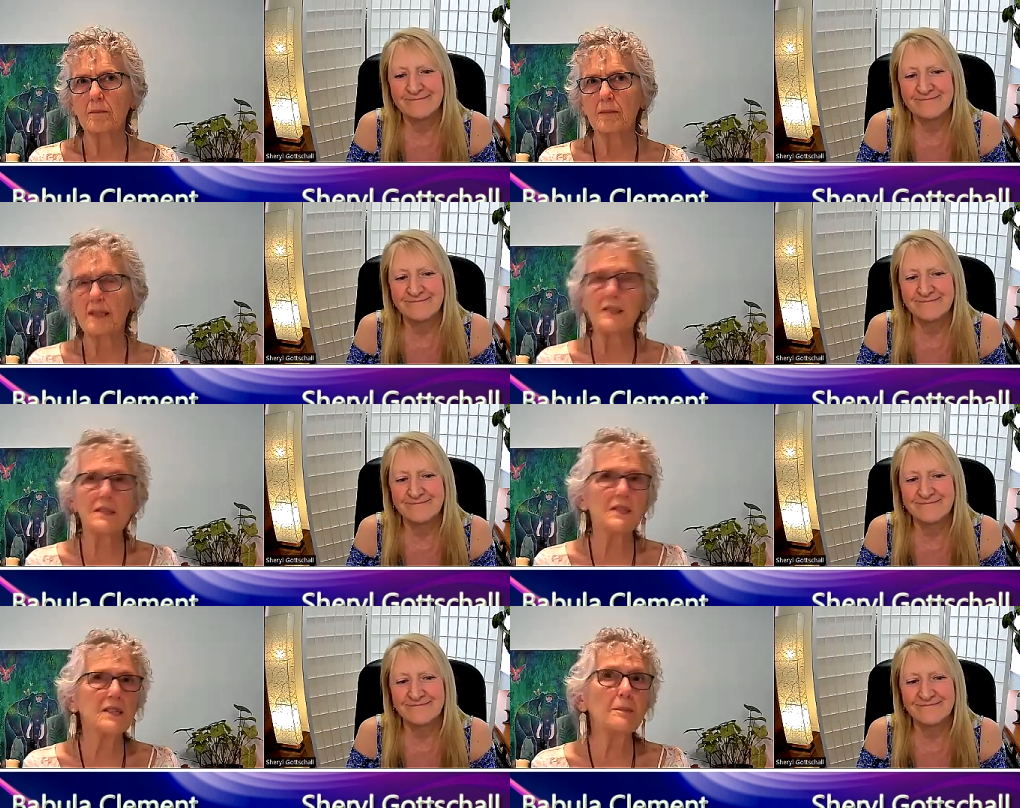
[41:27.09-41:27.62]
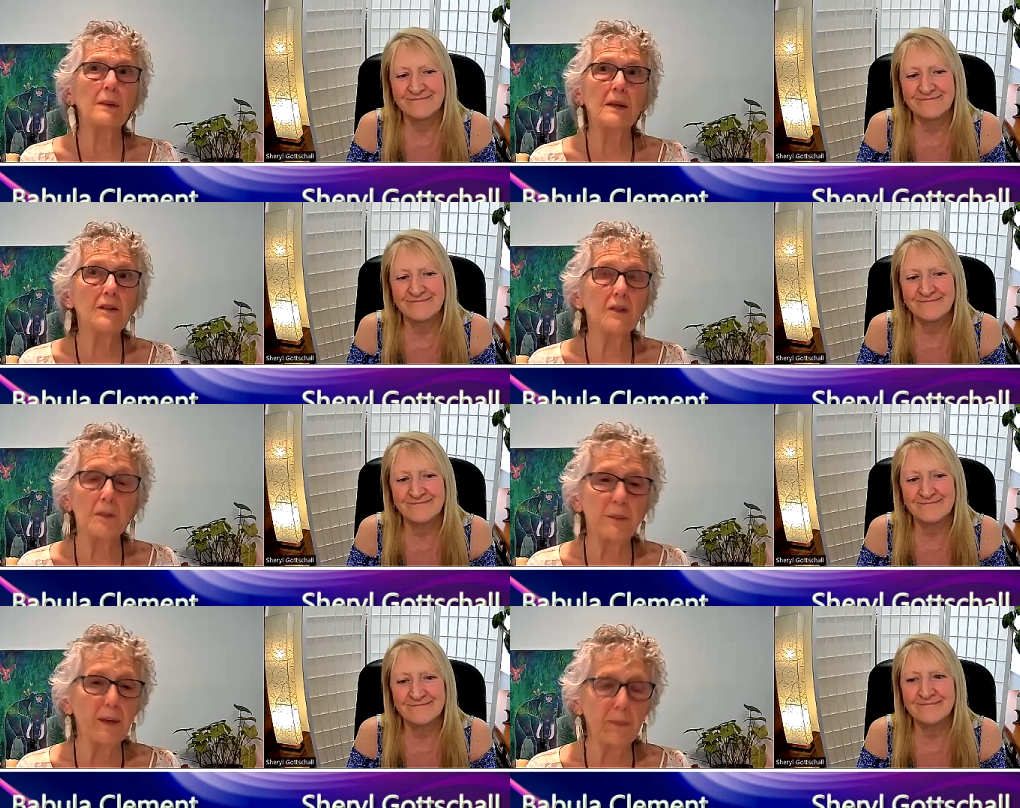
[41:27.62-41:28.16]
Speaker 1: it just
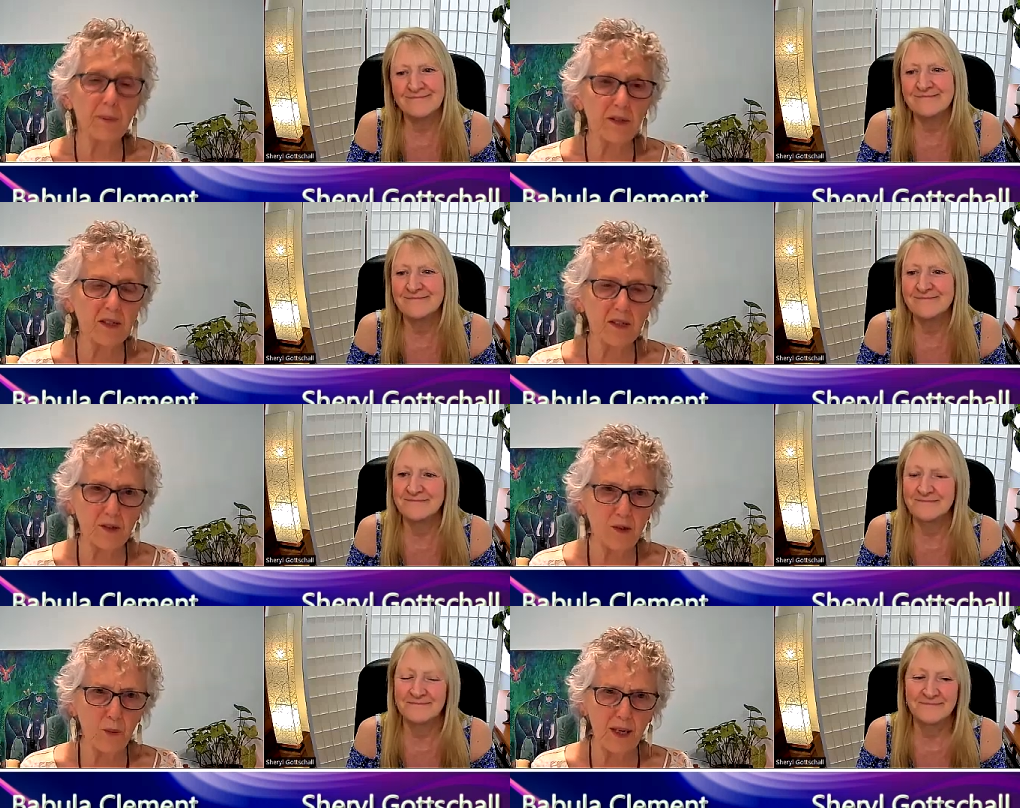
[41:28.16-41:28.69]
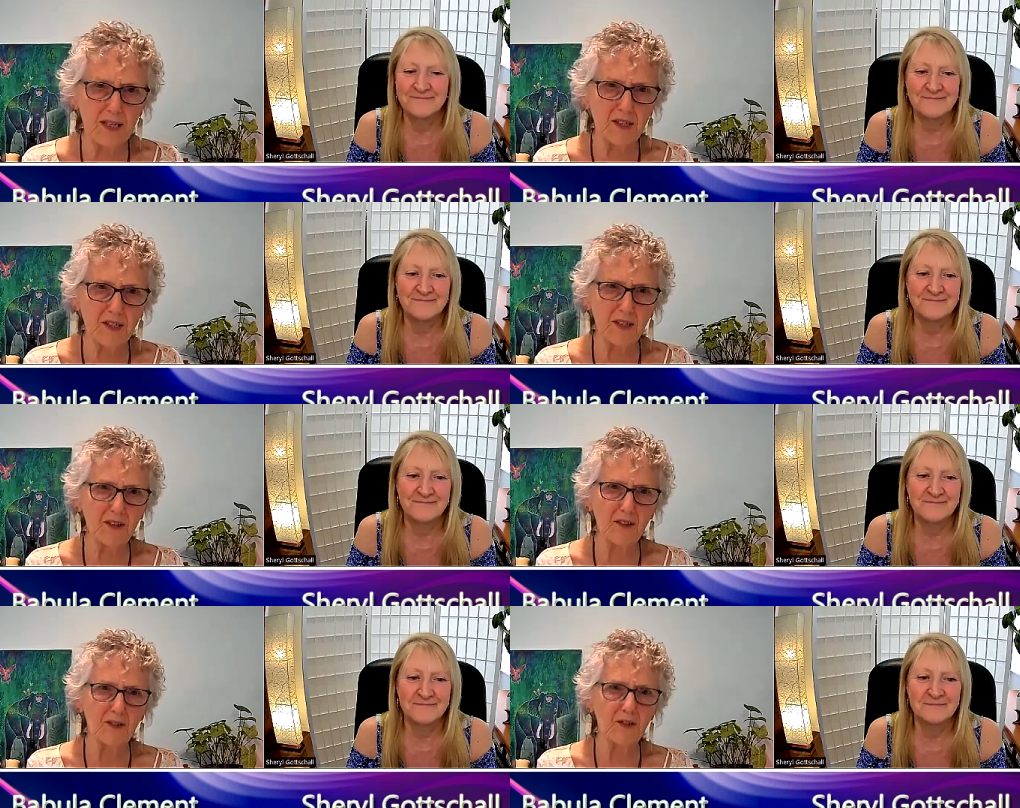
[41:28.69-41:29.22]
depends on people's
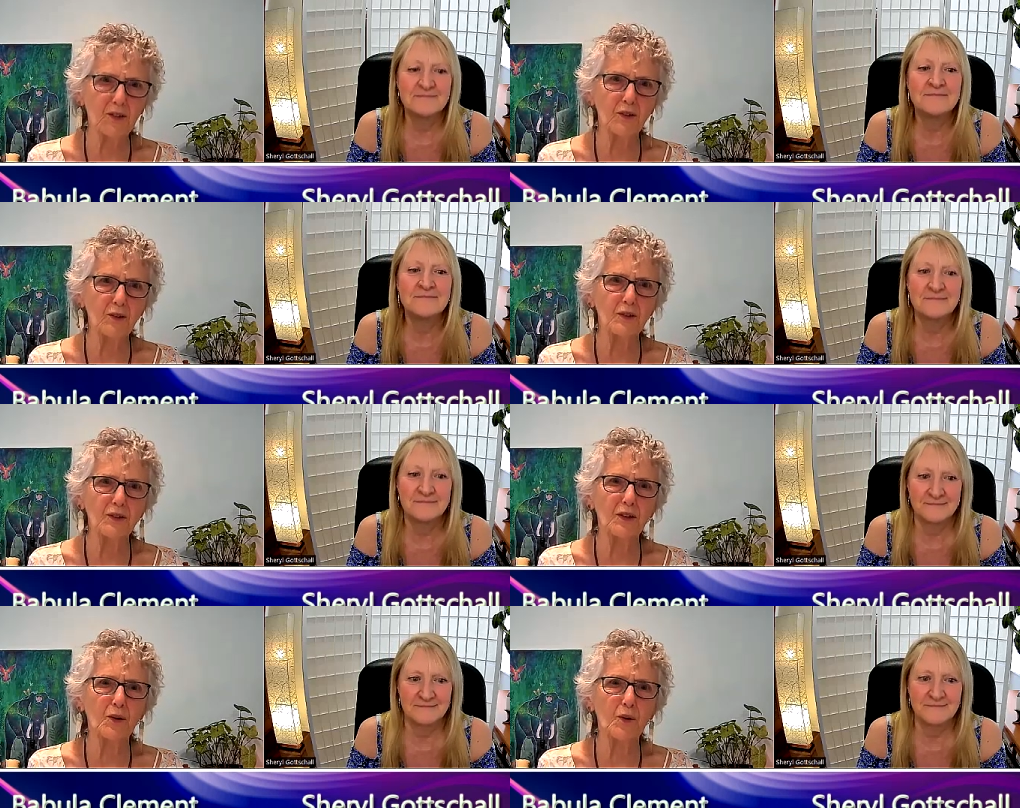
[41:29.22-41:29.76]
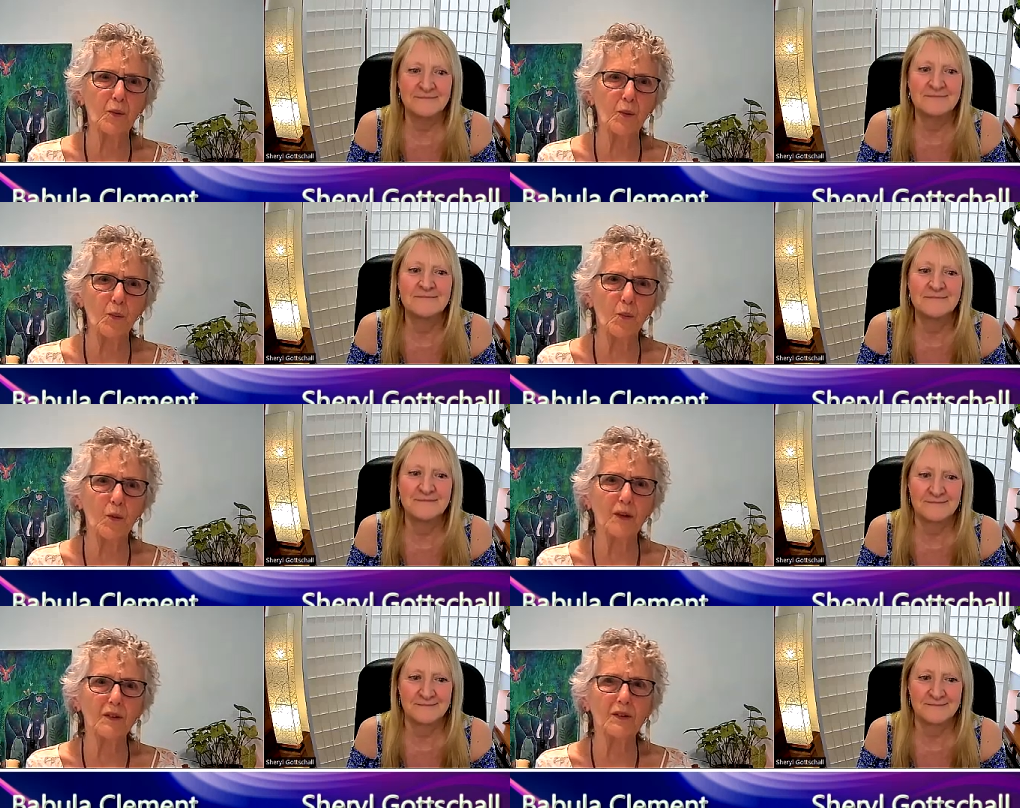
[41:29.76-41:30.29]
situation as to you know
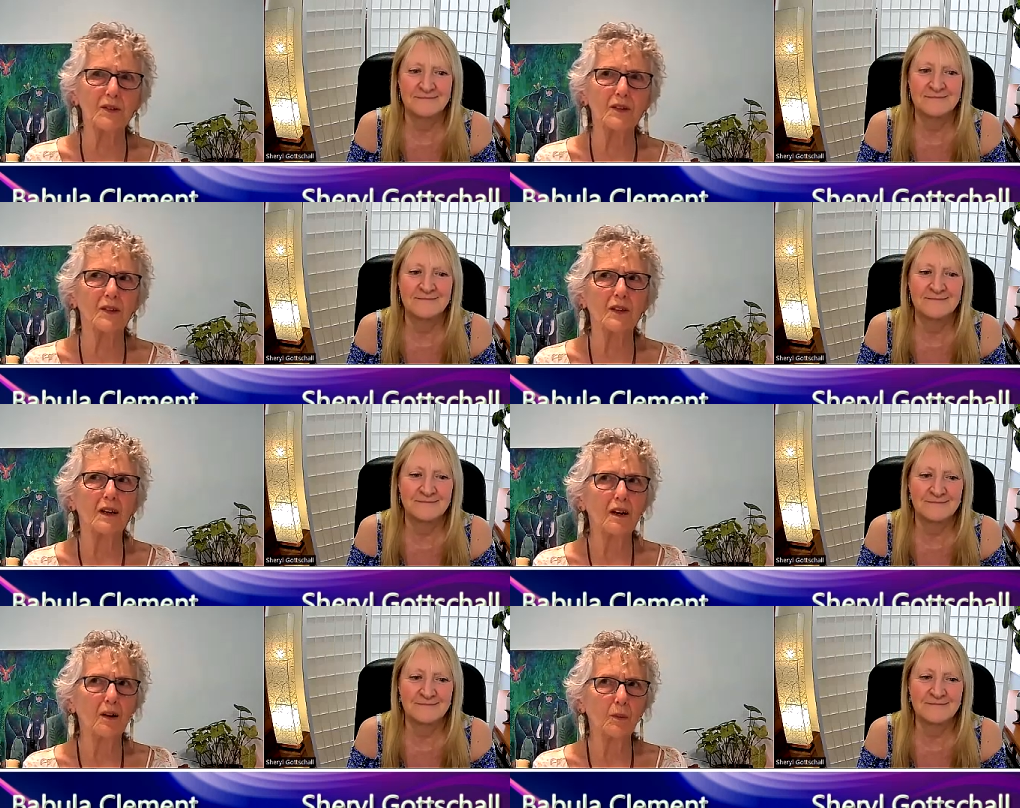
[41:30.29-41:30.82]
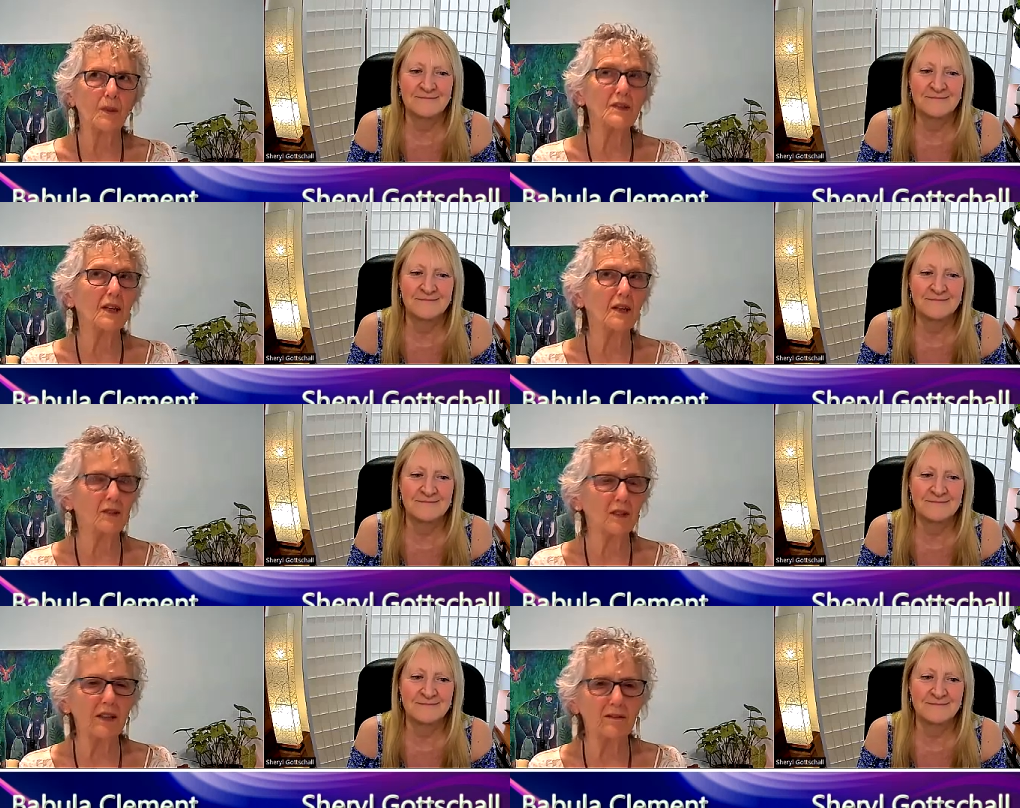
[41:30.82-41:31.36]
what's what's
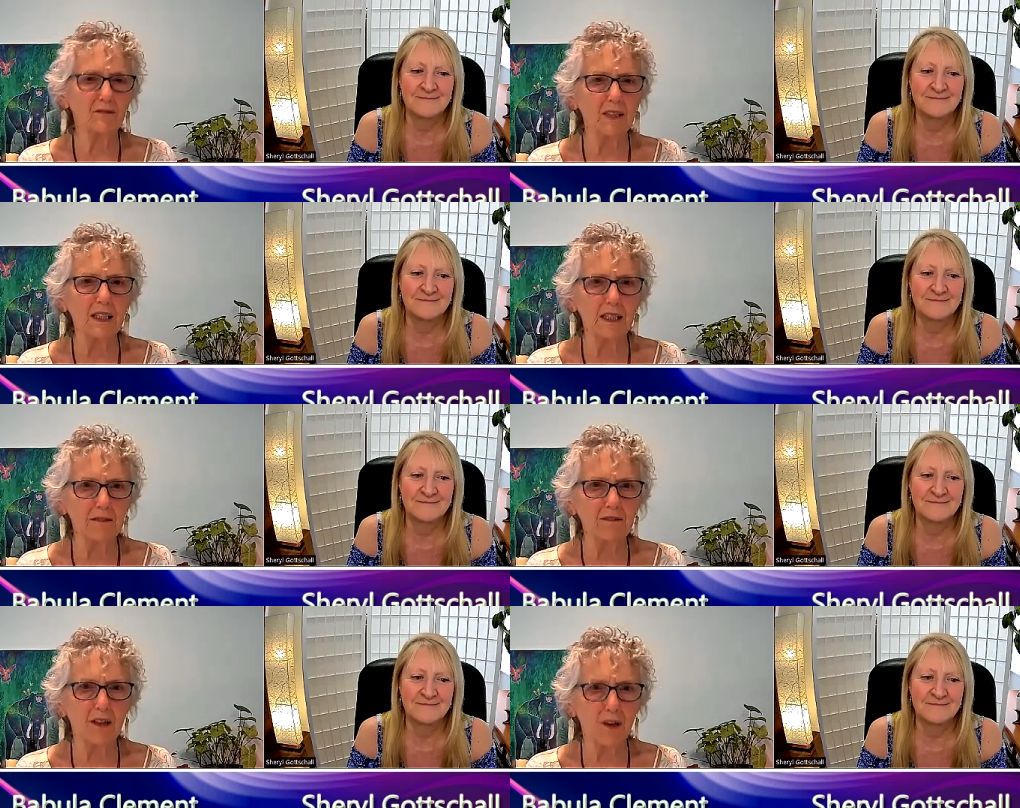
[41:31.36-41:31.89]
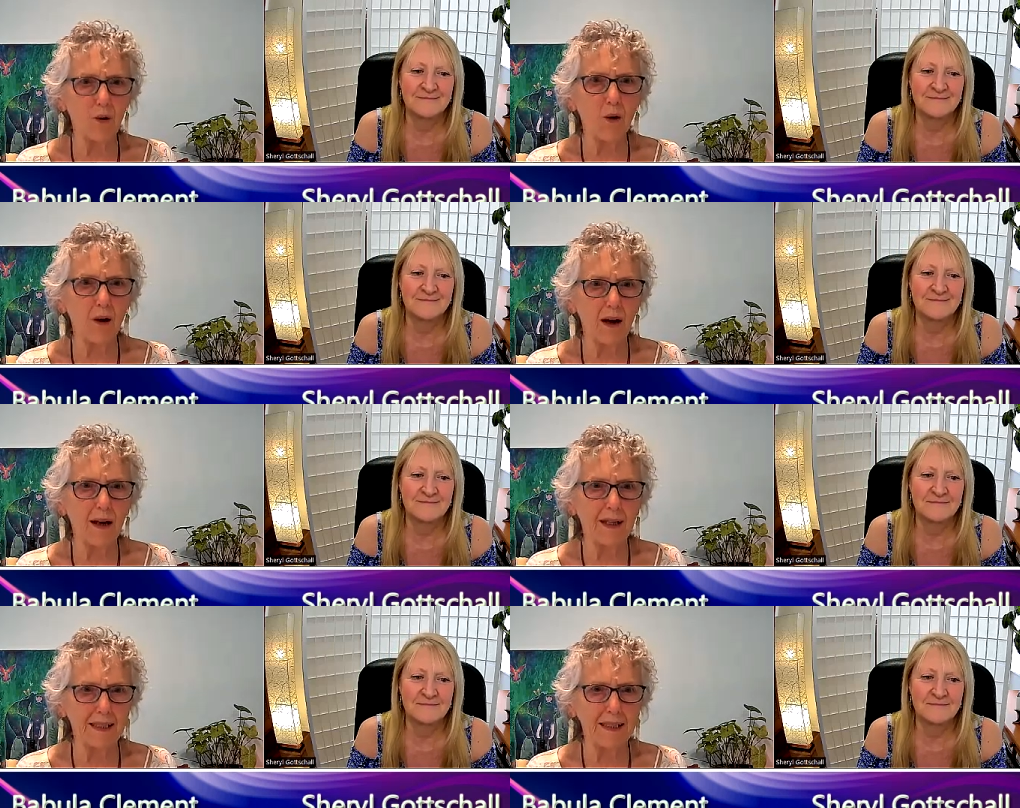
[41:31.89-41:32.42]
actually really
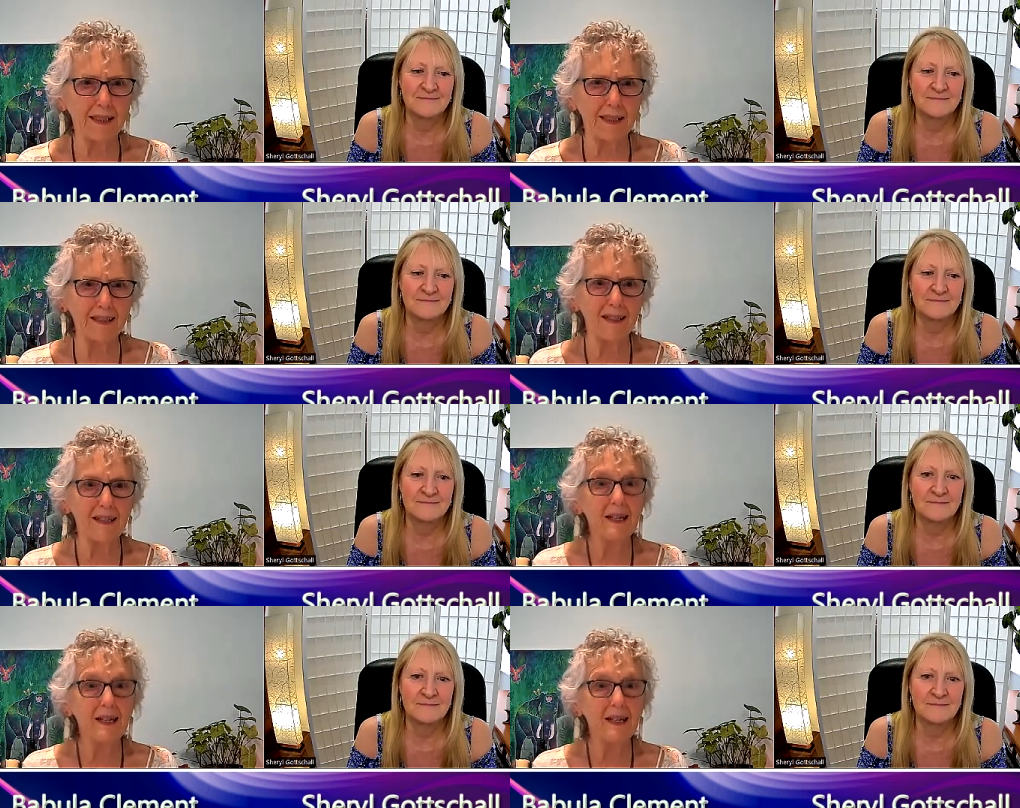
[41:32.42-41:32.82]
required here